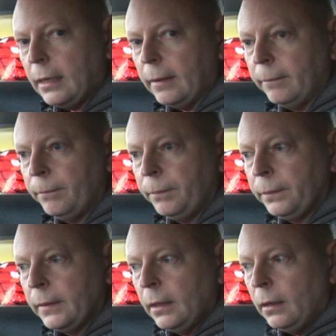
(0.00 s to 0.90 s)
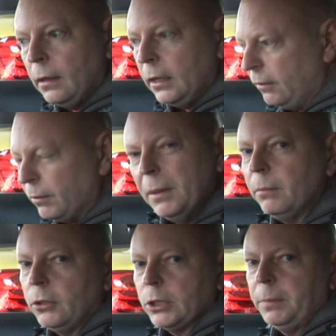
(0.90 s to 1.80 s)
car. You've a
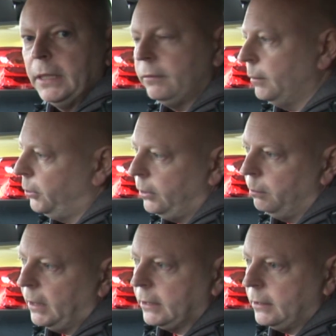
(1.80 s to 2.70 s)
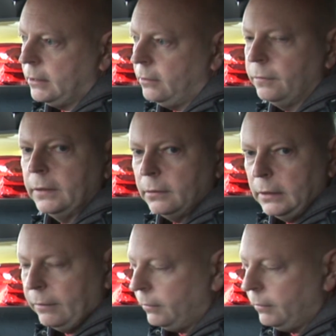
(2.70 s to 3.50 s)
bit more space for putting bags and stuff in it